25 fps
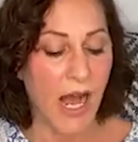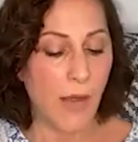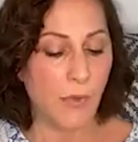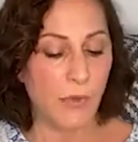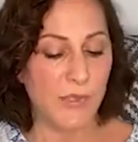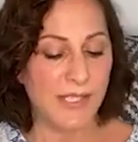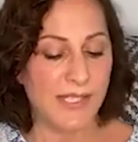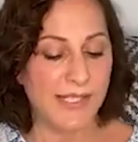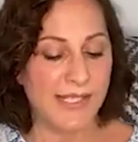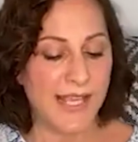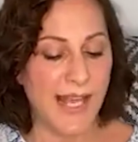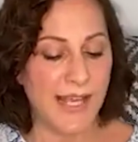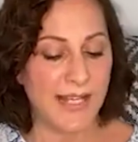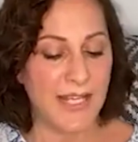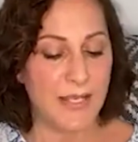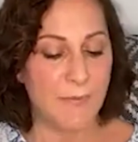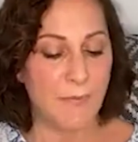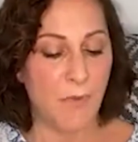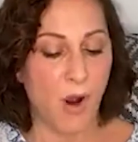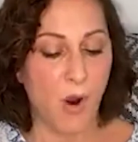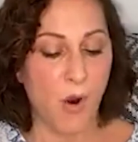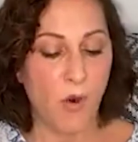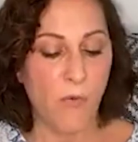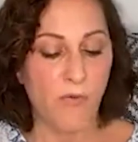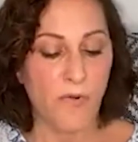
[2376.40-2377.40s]
I will set
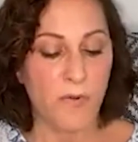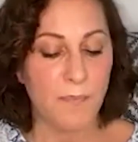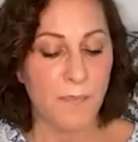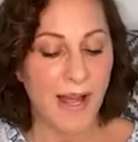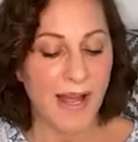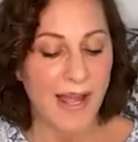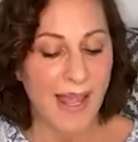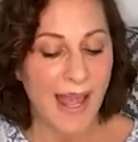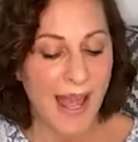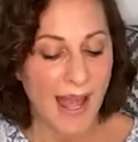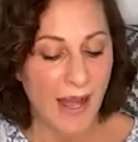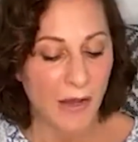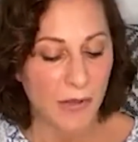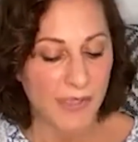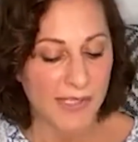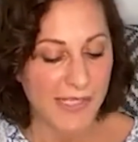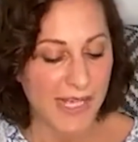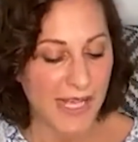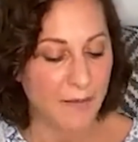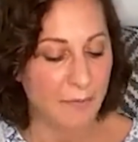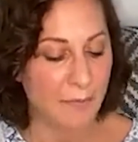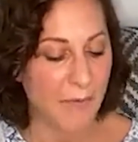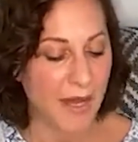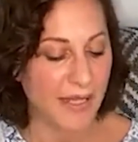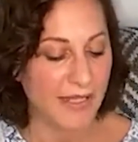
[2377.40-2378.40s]
him over my
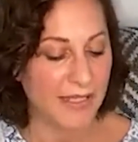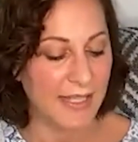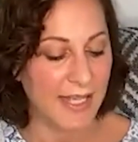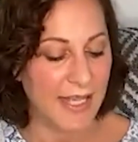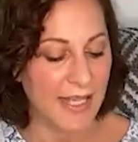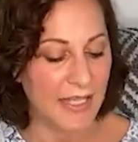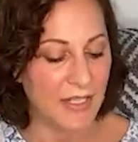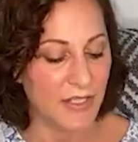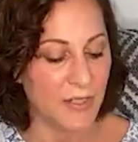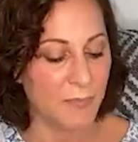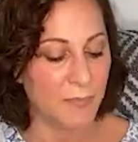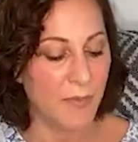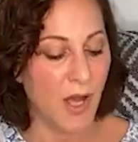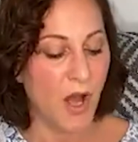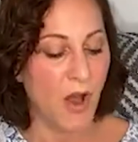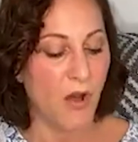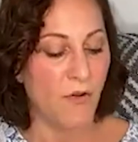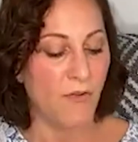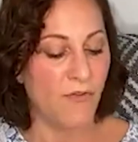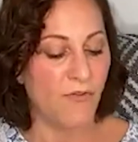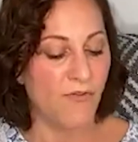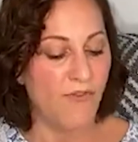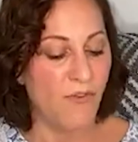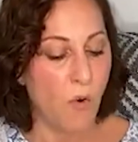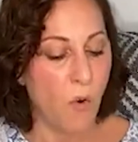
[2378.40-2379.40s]
house and my kingdom
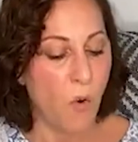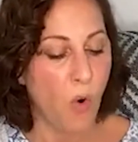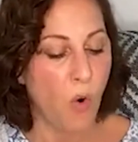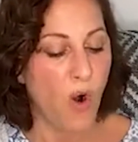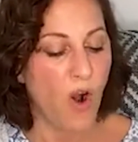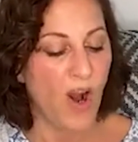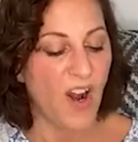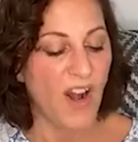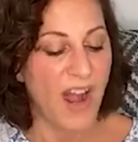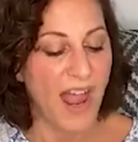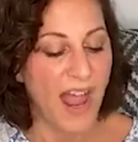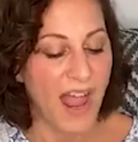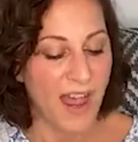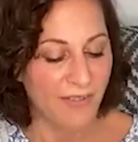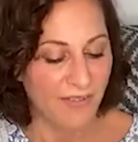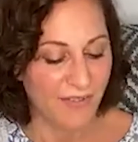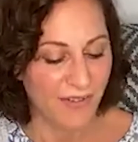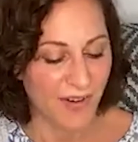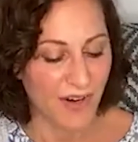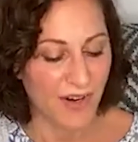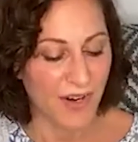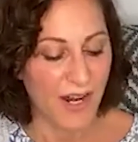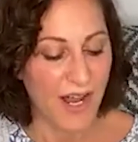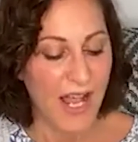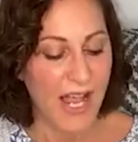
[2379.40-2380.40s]

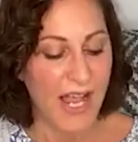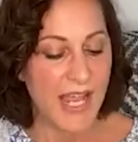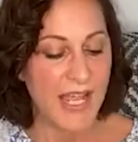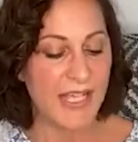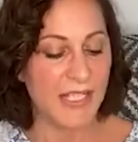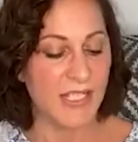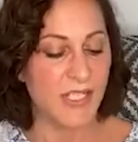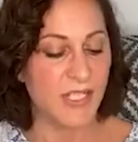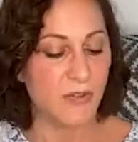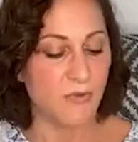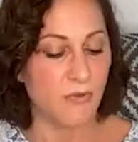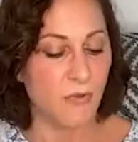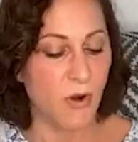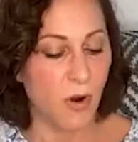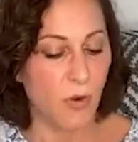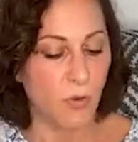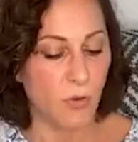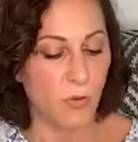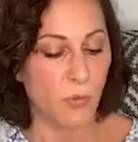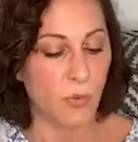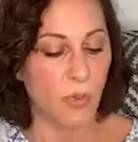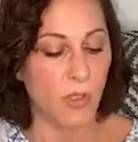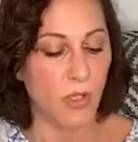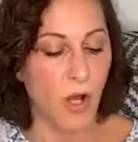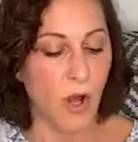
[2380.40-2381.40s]
forever. His
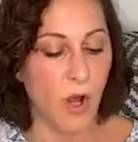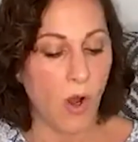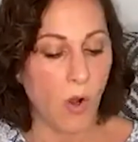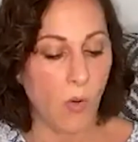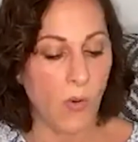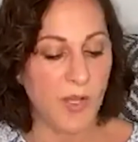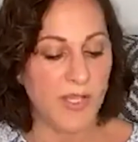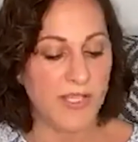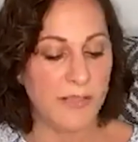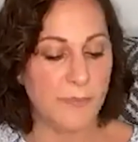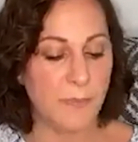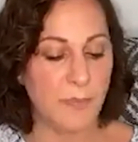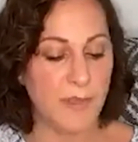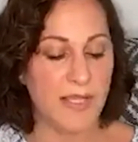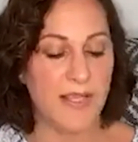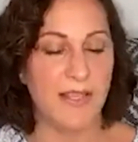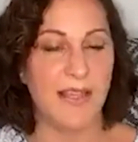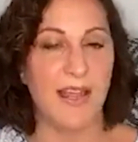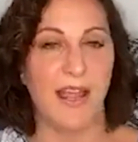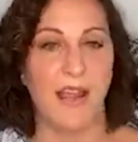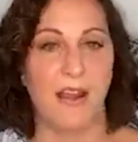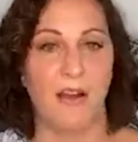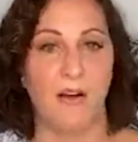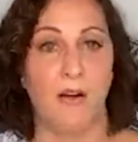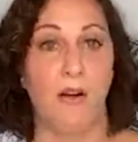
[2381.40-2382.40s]
throne will always
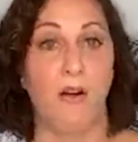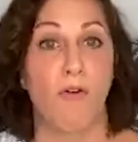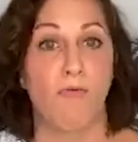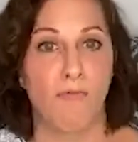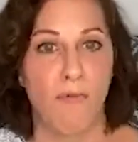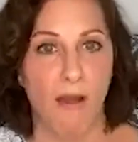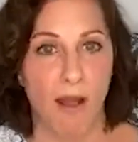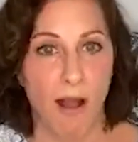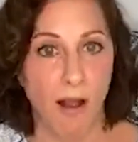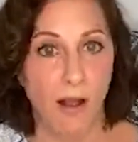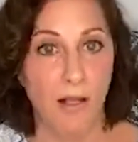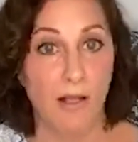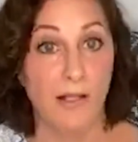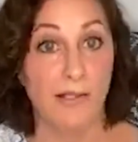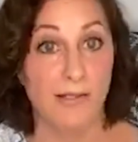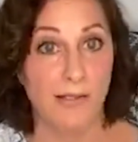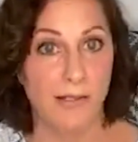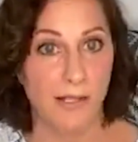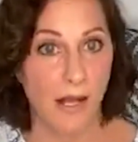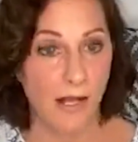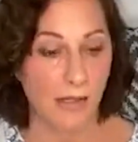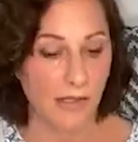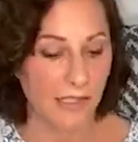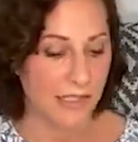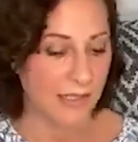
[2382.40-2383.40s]
be there, rock
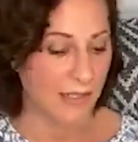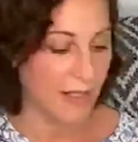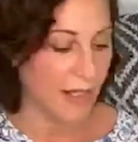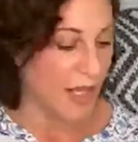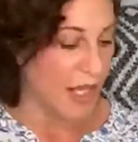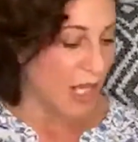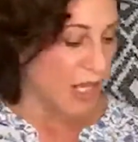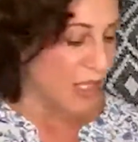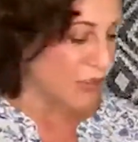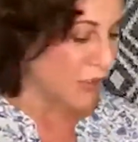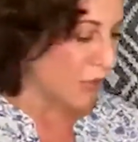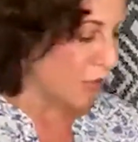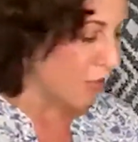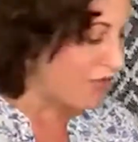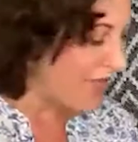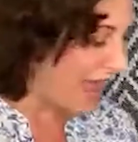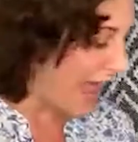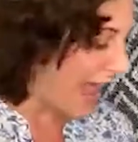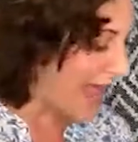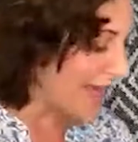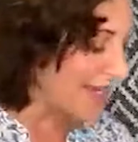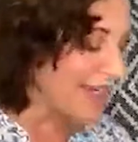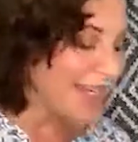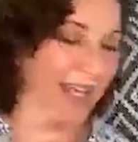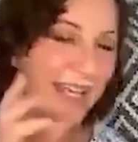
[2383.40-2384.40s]
solid. So
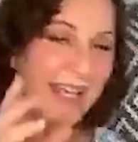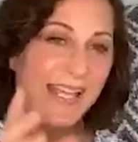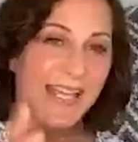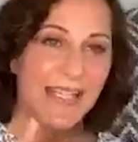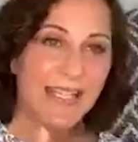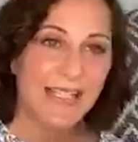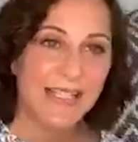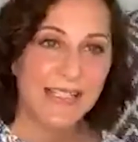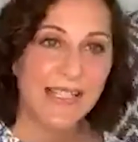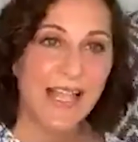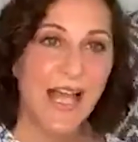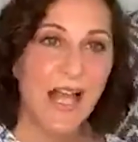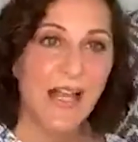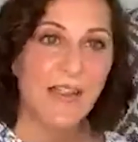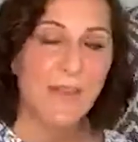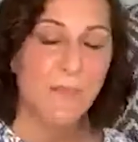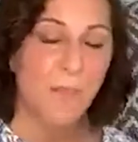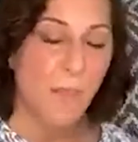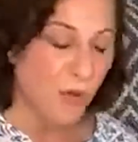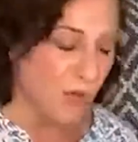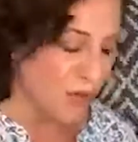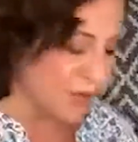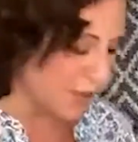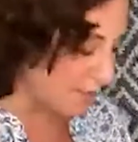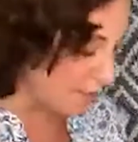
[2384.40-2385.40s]
that is
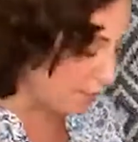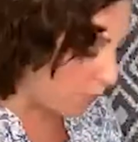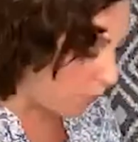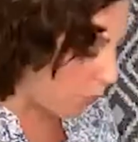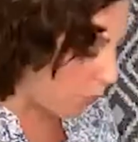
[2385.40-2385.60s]
the most